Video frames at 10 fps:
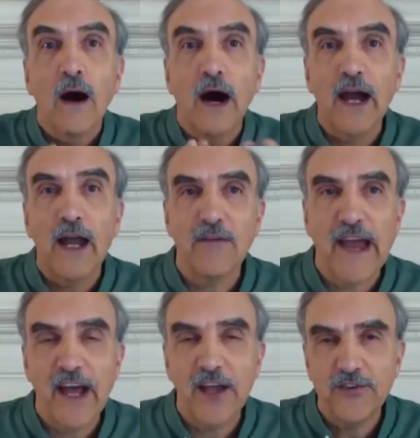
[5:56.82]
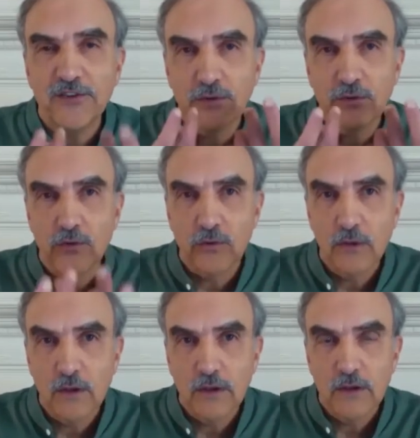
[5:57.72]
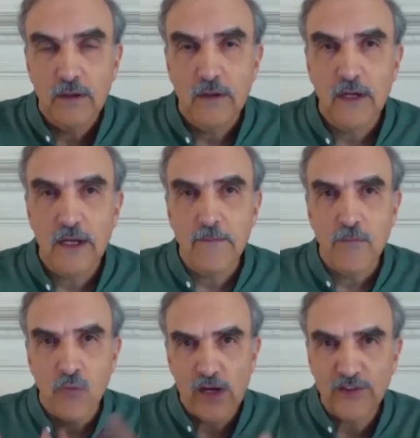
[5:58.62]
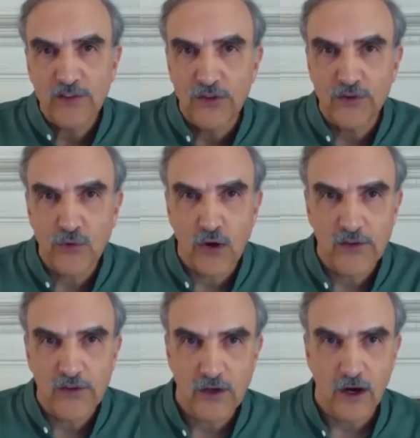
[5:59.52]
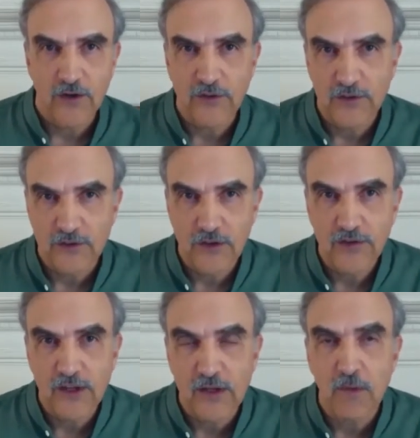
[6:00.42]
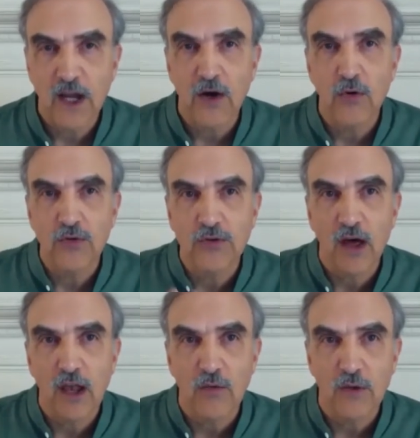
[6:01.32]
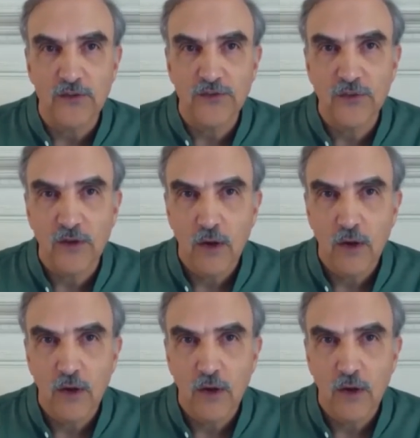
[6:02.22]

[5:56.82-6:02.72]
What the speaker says: I have had to embrace this Christ consciousness in my own tolerance,